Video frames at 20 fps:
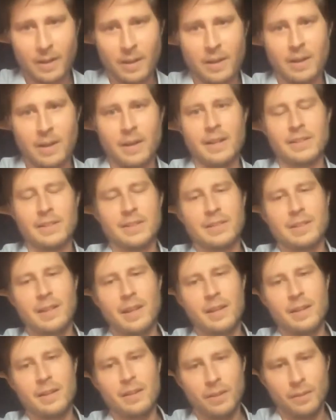uh, a
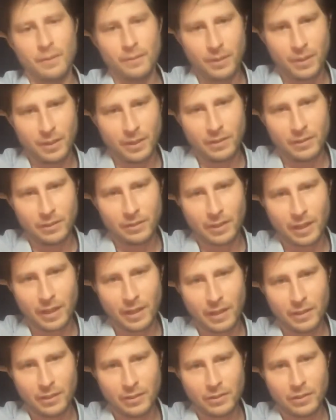stent in the venous
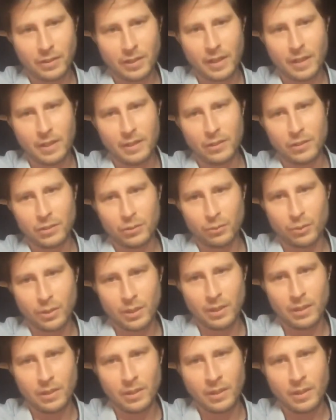sinus and it's
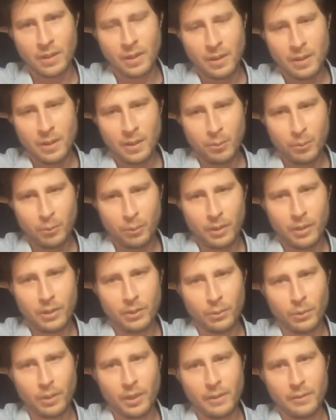reading
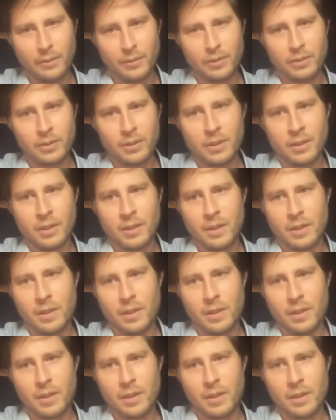brain waves,